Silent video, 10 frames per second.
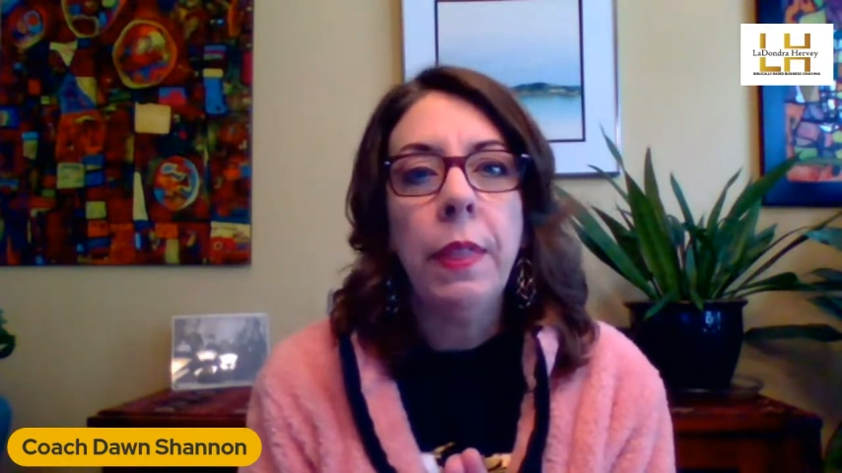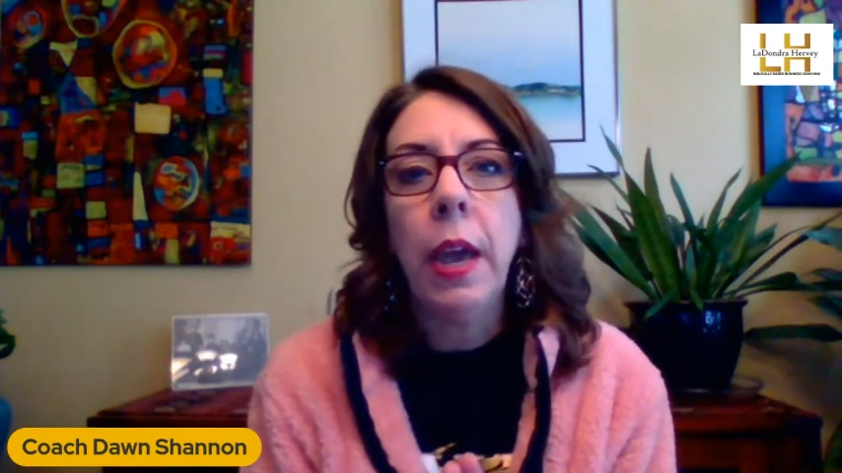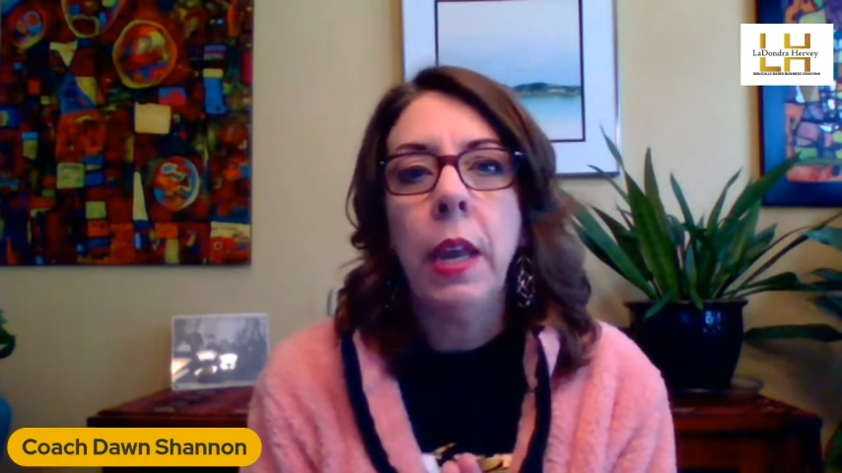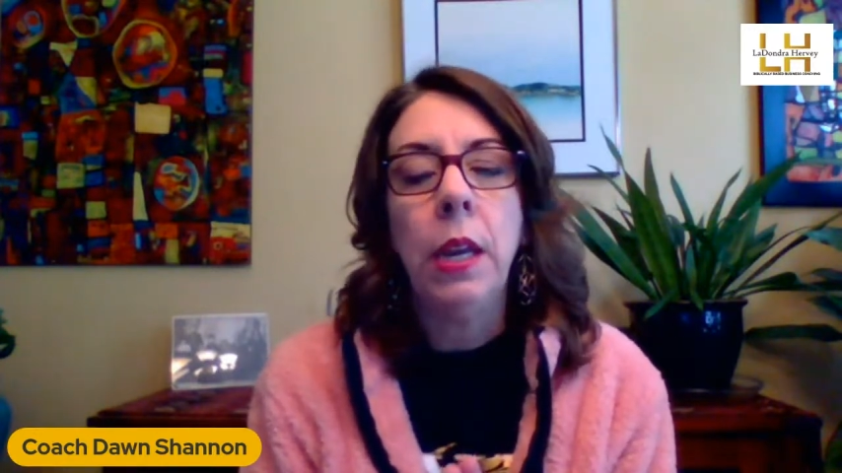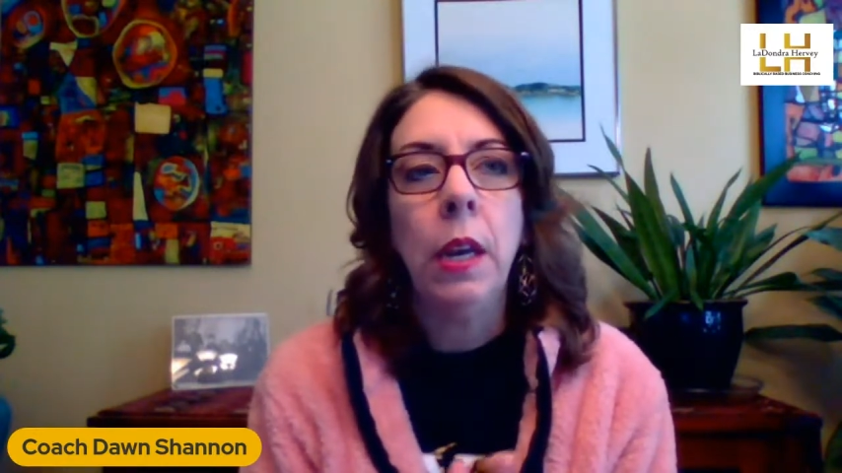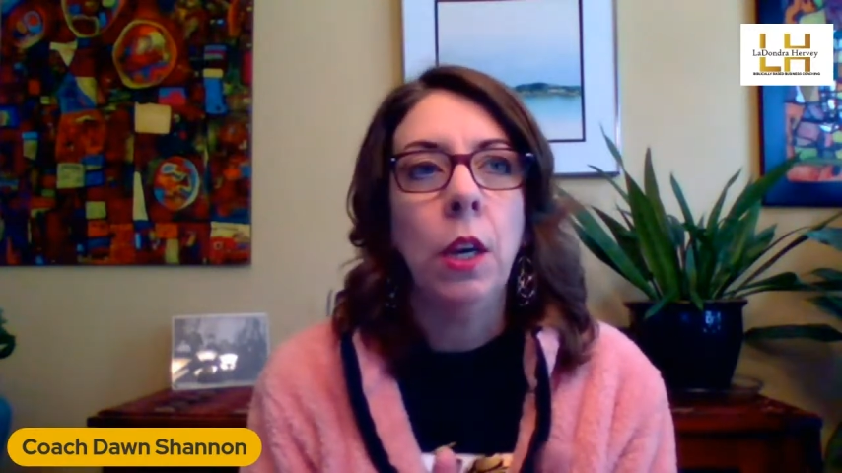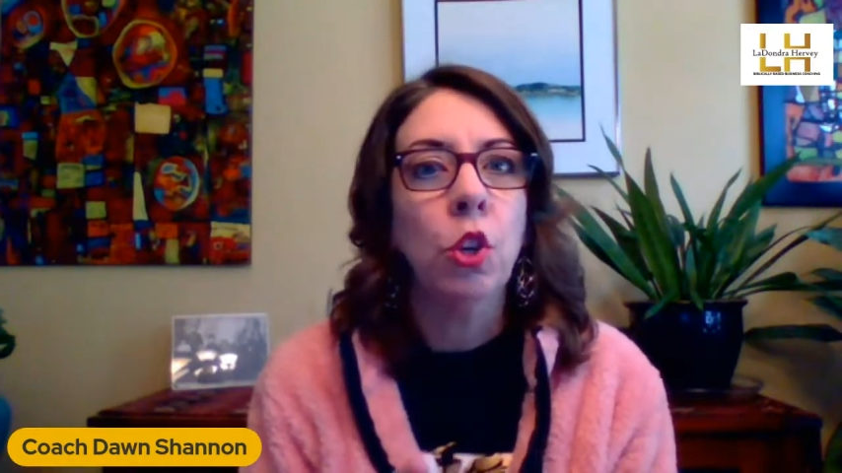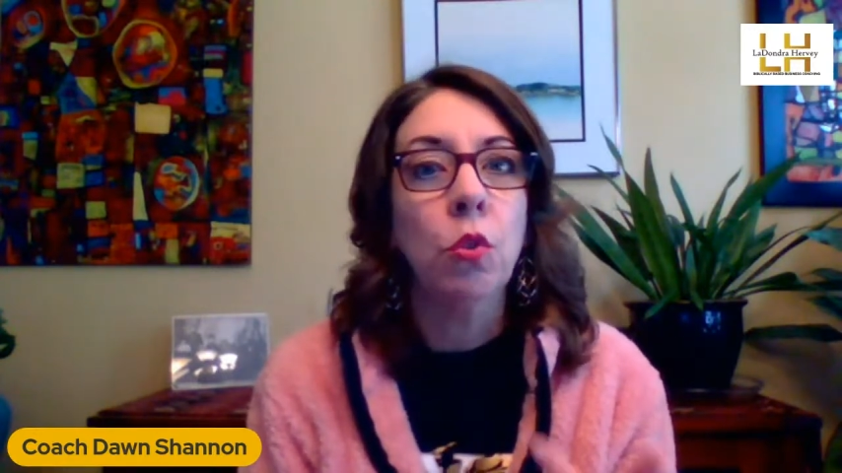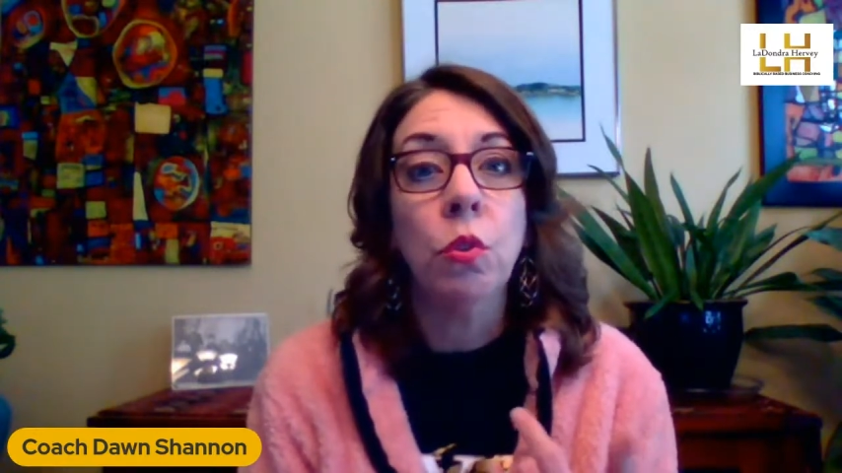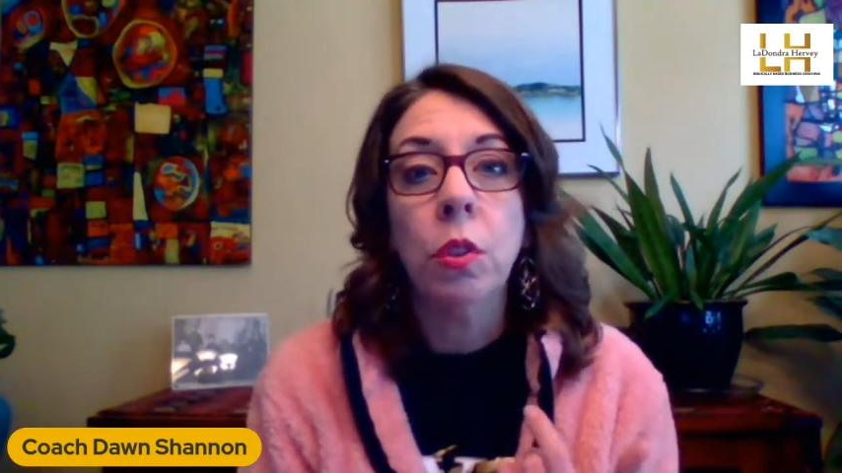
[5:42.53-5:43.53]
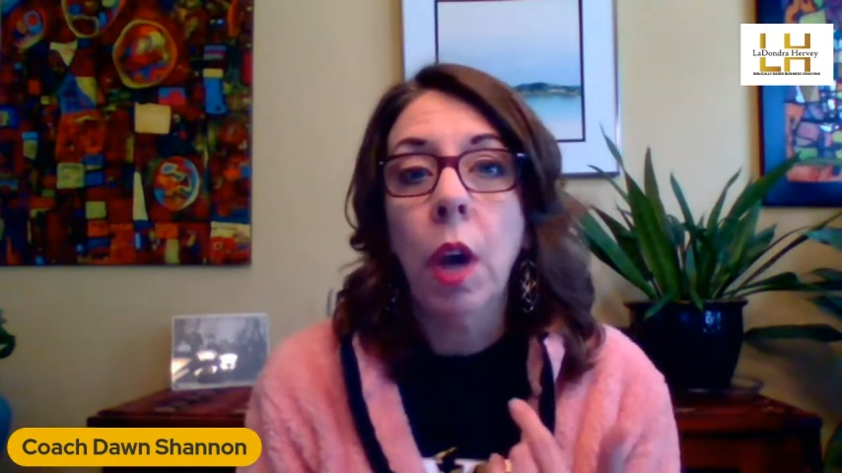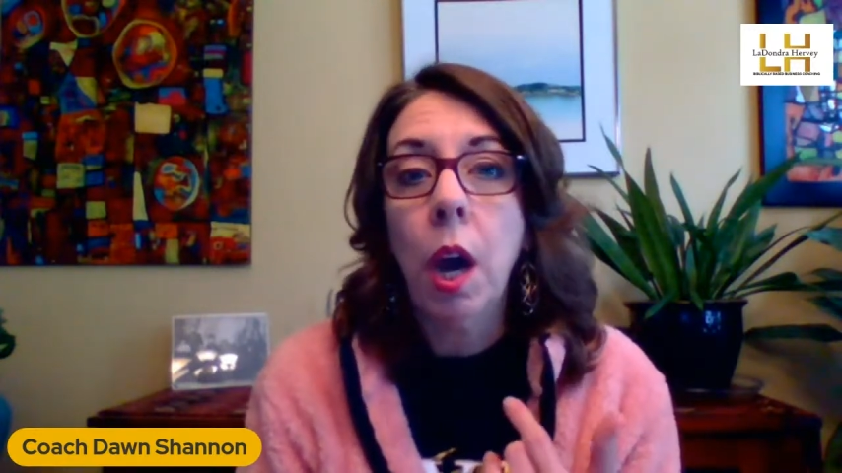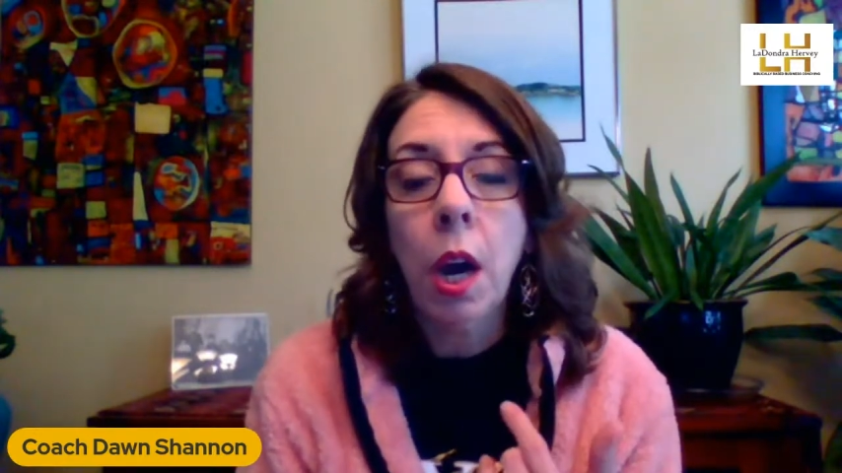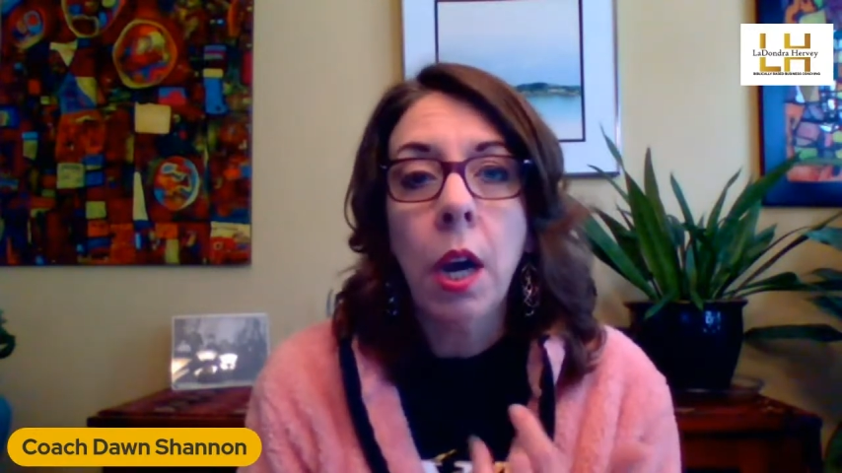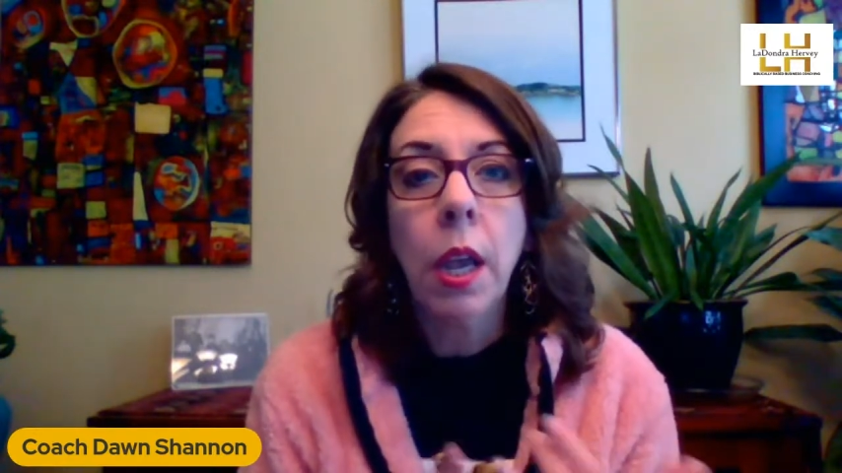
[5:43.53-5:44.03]
that in a Google
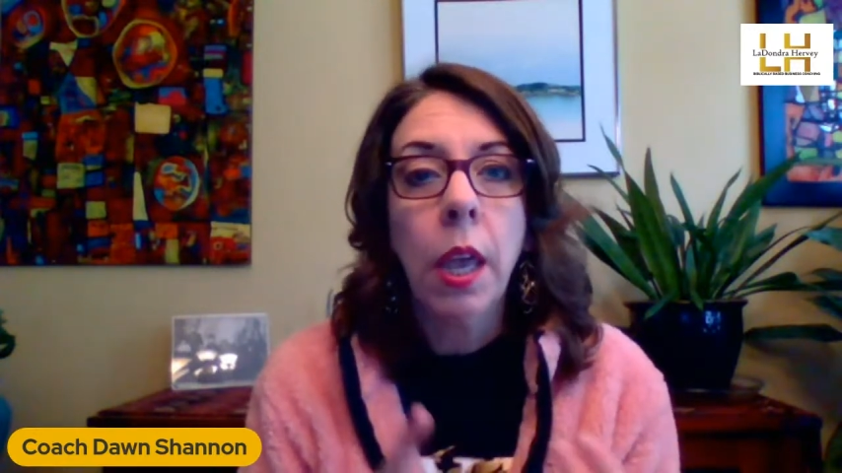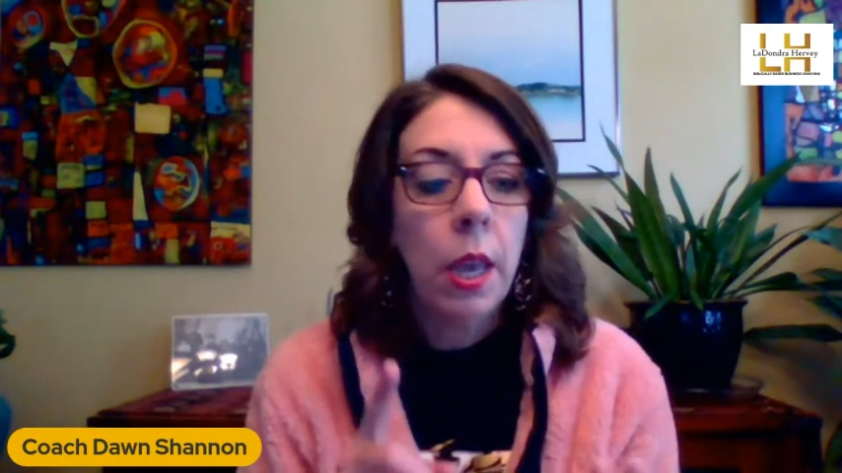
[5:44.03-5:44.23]
Doc,